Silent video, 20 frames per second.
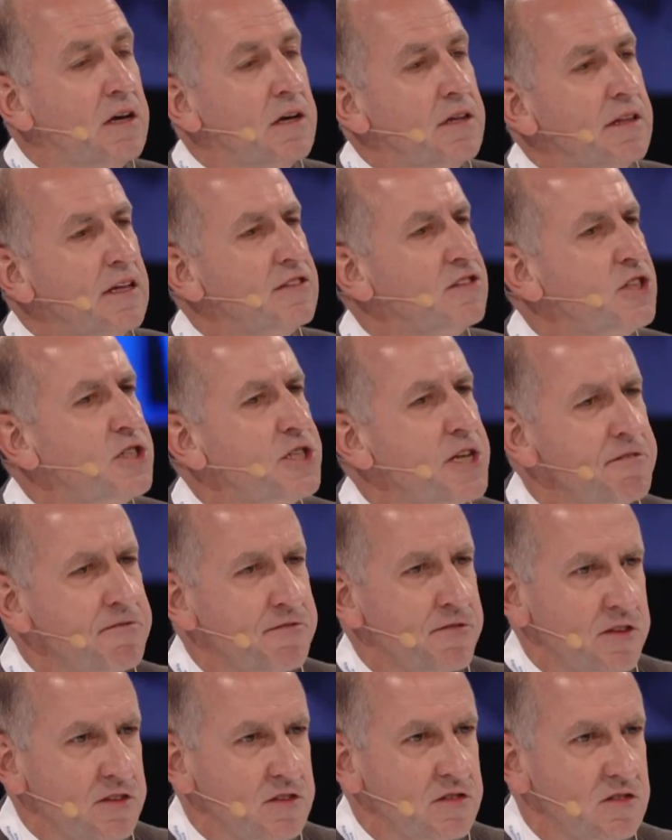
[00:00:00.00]
There's a
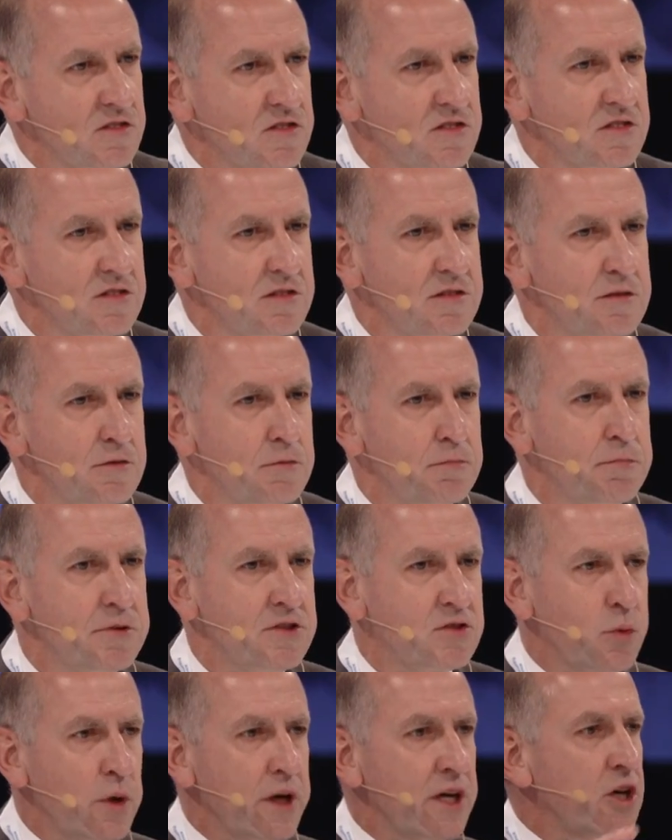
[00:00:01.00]
difference between